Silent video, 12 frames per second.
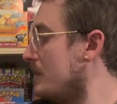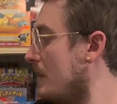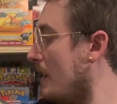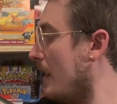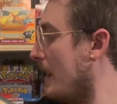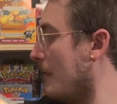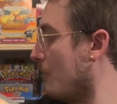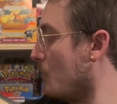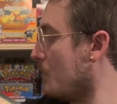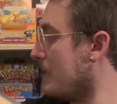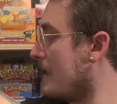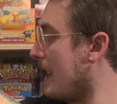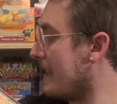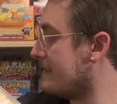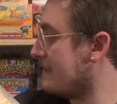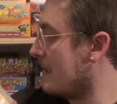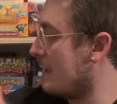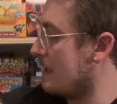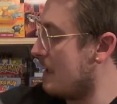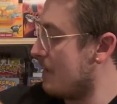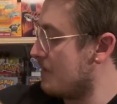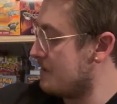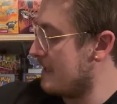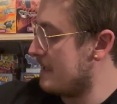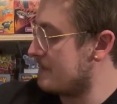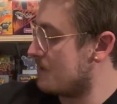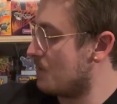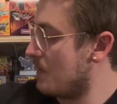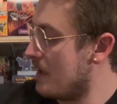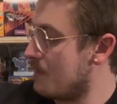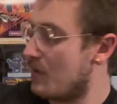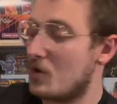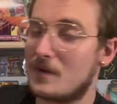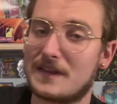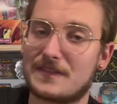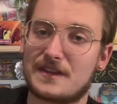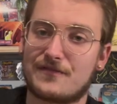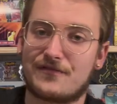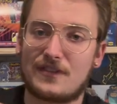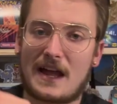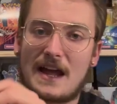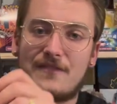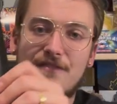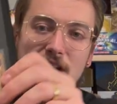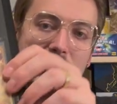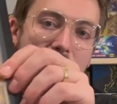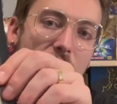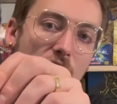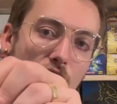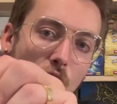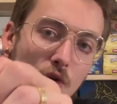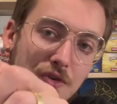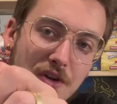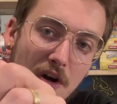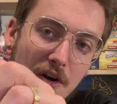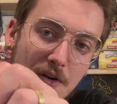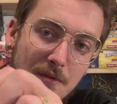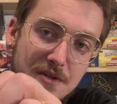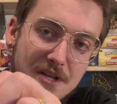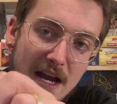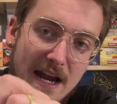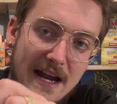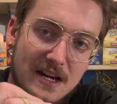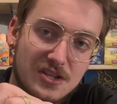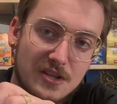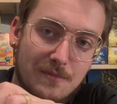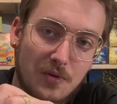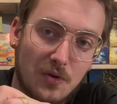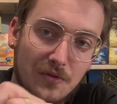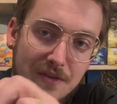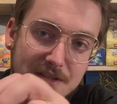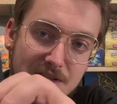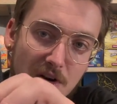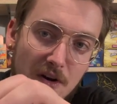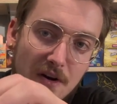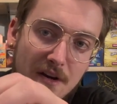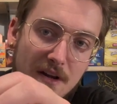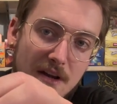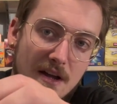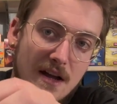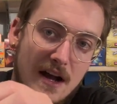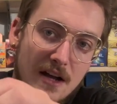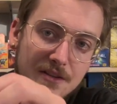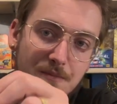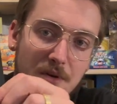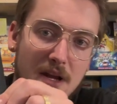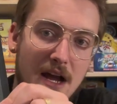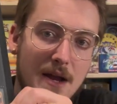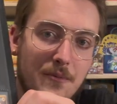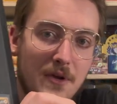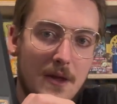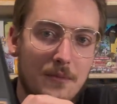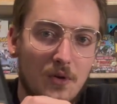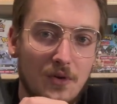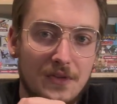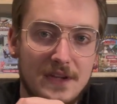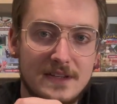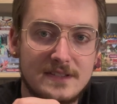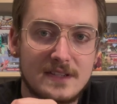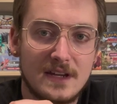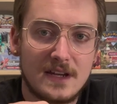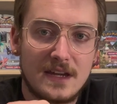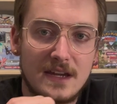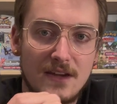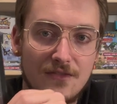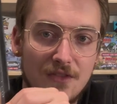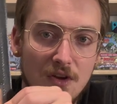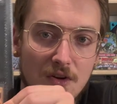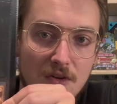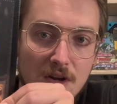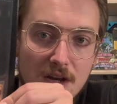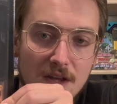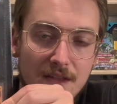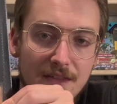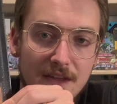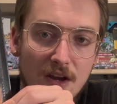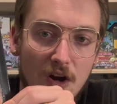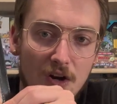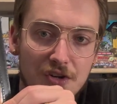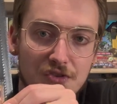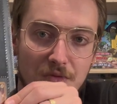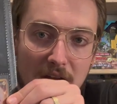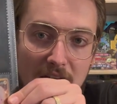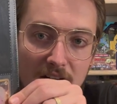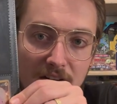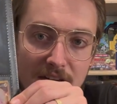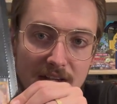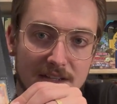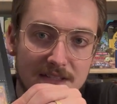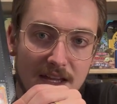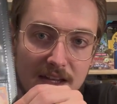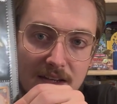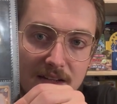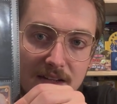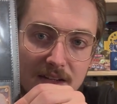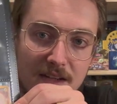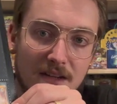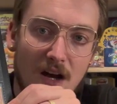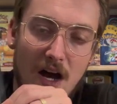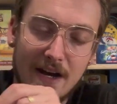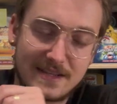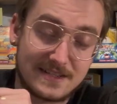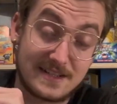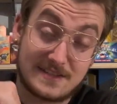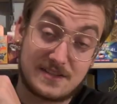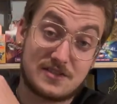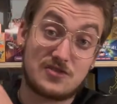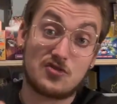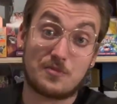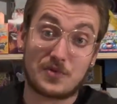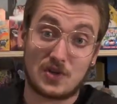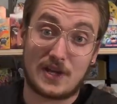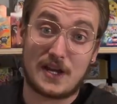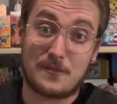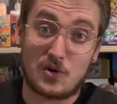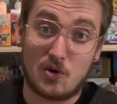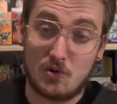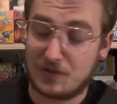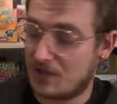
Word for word: Um, we got uh, another Dancer Rainbow. We got the Flaffy Gold card, which I actually pulled this card. I was pretty hyped when I pulled this, even though the harsh reality is that, honestly, it's a super lame gold